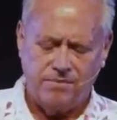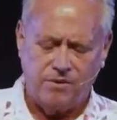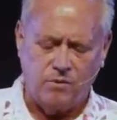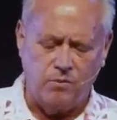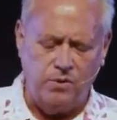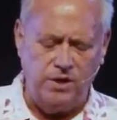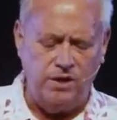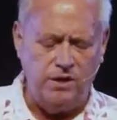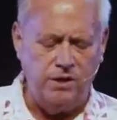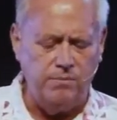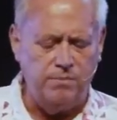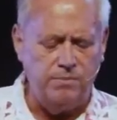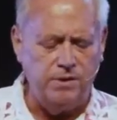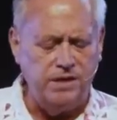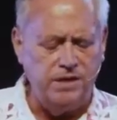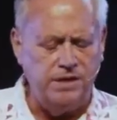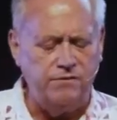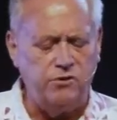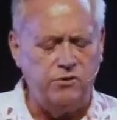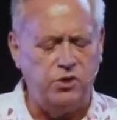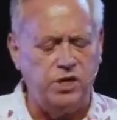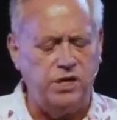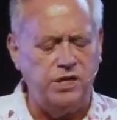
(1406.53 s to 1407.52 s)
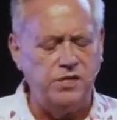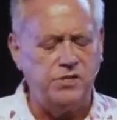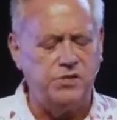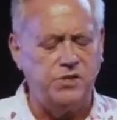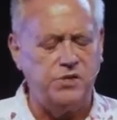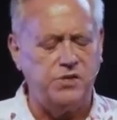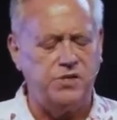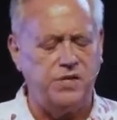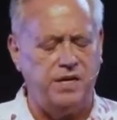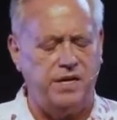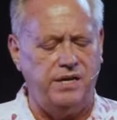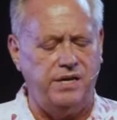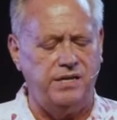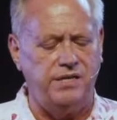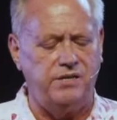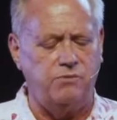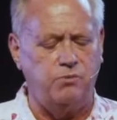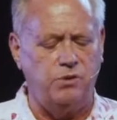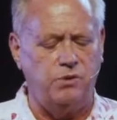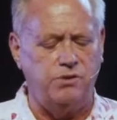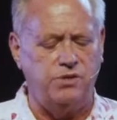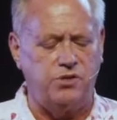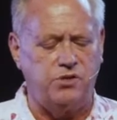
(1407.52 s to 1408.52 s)
We who believe Jesus
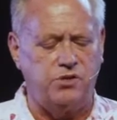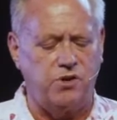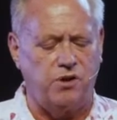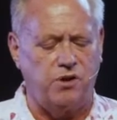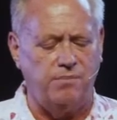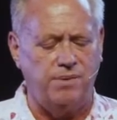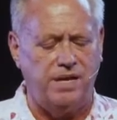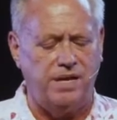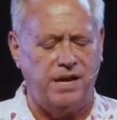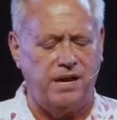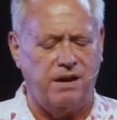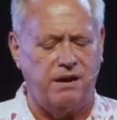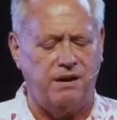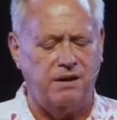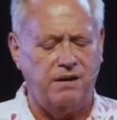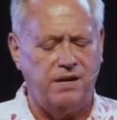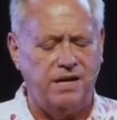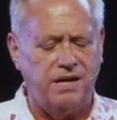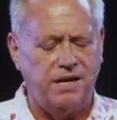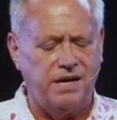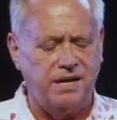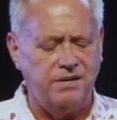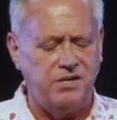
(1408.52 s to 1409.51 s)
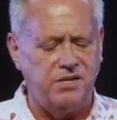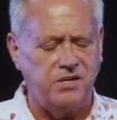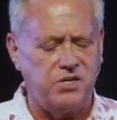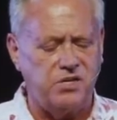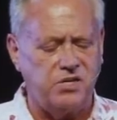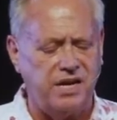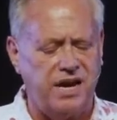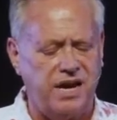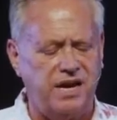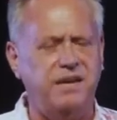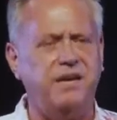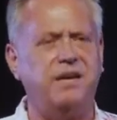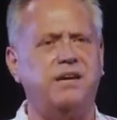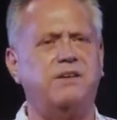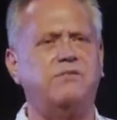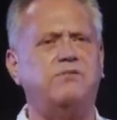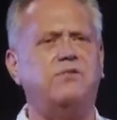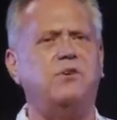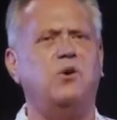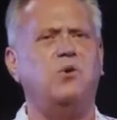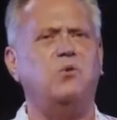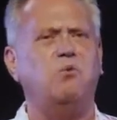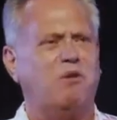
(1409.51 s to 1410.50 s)
will determine our understanding
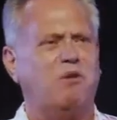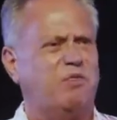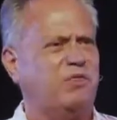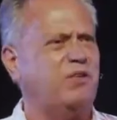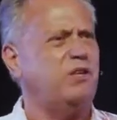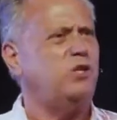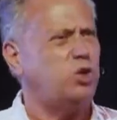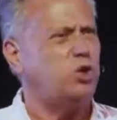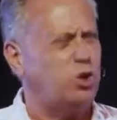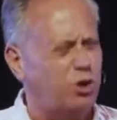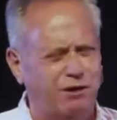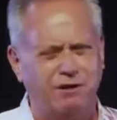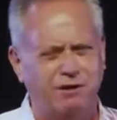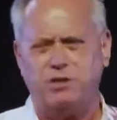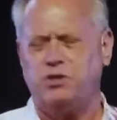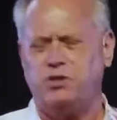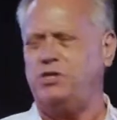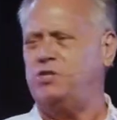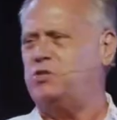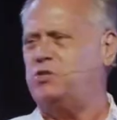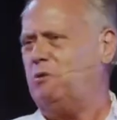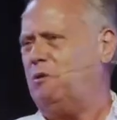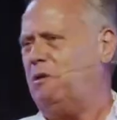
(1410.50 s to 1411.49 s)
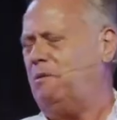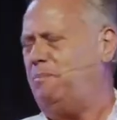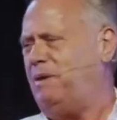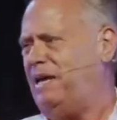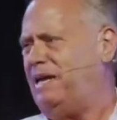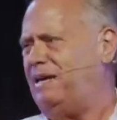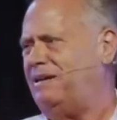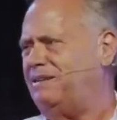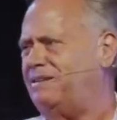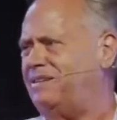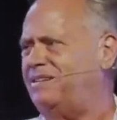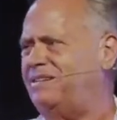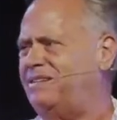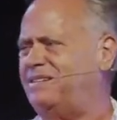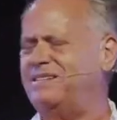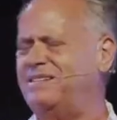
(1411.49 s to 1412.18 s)
of what the church is all about.